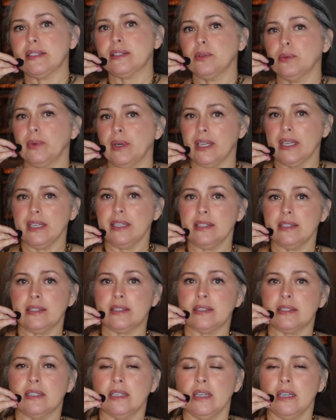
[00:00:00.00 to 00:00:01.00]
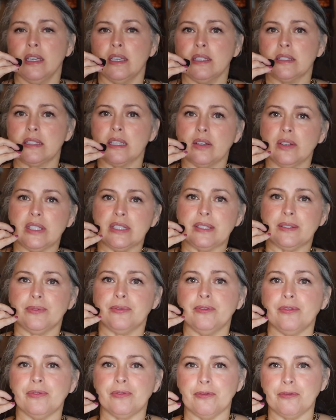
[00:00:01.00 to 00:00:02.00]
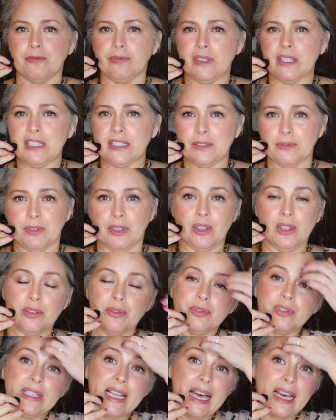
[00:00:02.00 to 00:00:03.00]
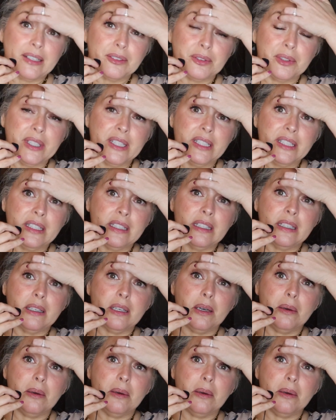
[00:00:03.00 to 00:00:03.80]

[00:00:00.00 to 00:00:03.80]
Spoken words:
the waist. So it's very flattering,